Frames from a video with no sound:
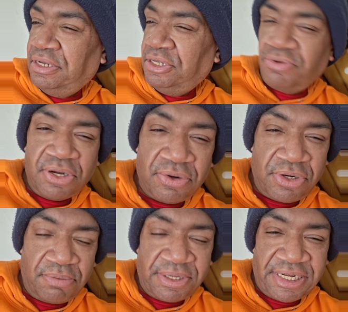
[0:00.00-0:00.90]
You ain't heard
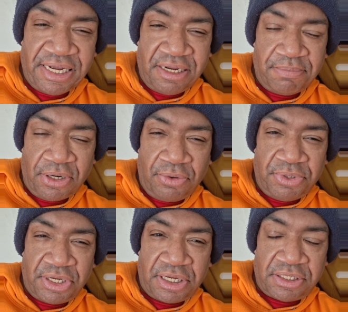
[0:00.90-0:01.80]
nothing about the Alec
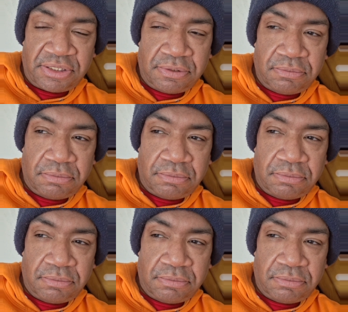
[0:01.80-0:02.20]
Baldwin case.